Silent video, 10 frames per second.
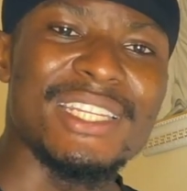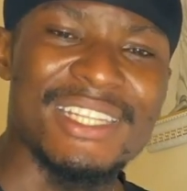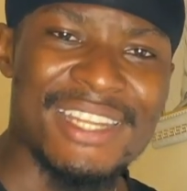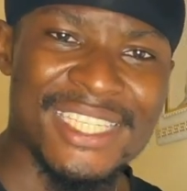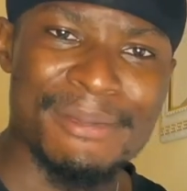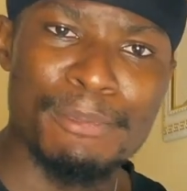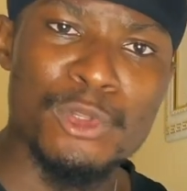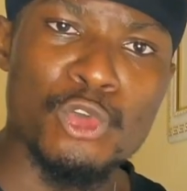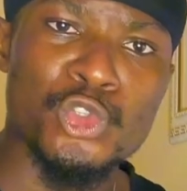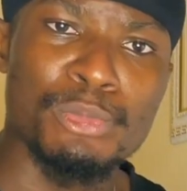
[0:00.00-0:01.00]
There's simply
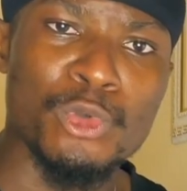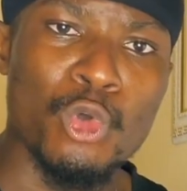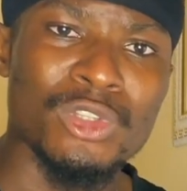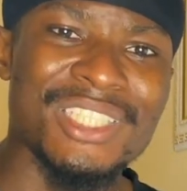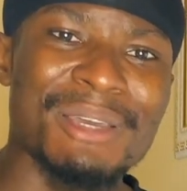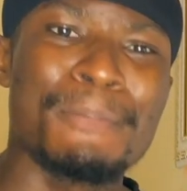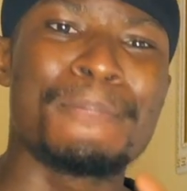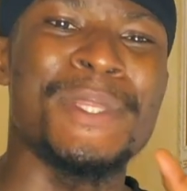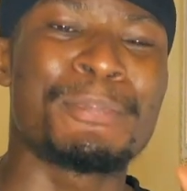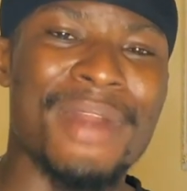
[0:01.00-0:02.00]
going to be what?
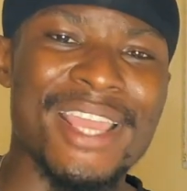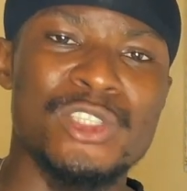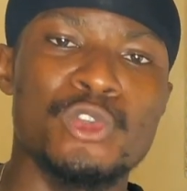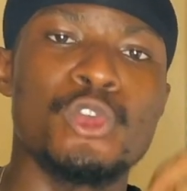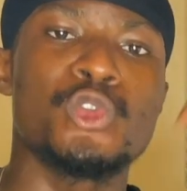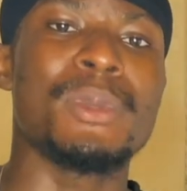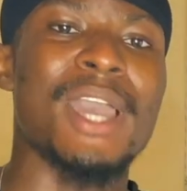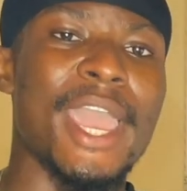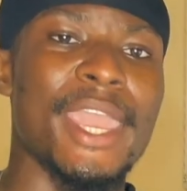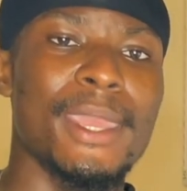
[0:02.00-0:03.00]
The price is going to be
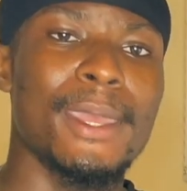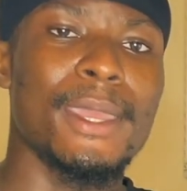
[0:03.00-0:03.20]
high.